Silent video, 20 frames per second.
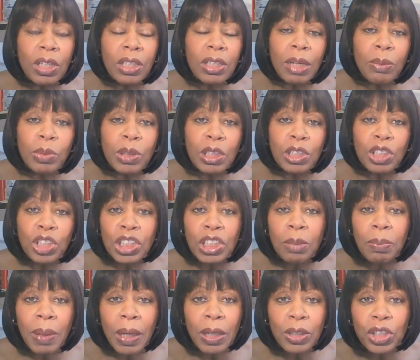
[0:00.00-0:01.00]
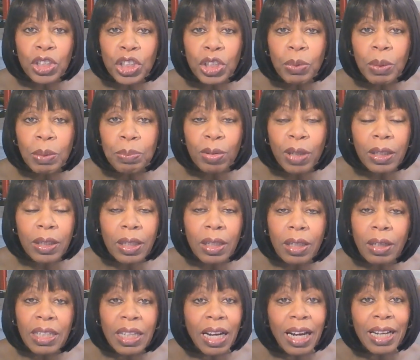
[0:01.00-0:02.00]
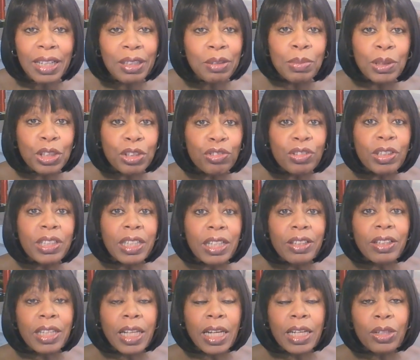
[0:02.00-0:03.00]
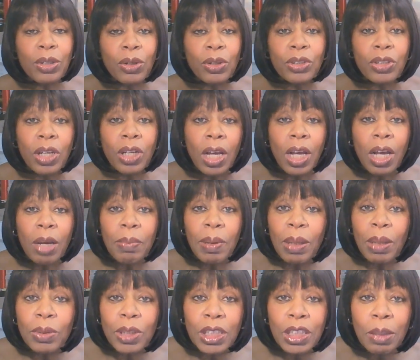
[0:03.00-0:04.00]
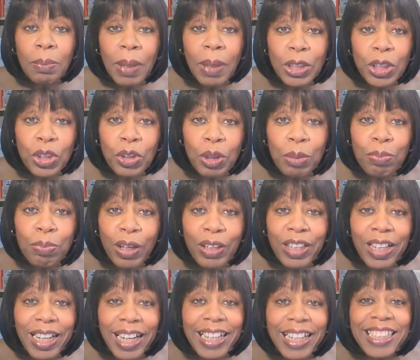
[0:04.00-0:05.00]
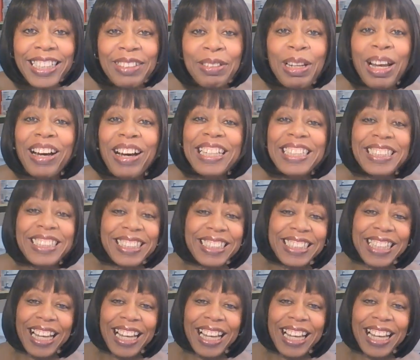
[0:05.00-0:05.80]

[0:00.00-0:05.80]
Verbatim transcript: They was just about to do a breathalyzer. I hadn't been drinking, thank God, but they were just about to do a breathalyzer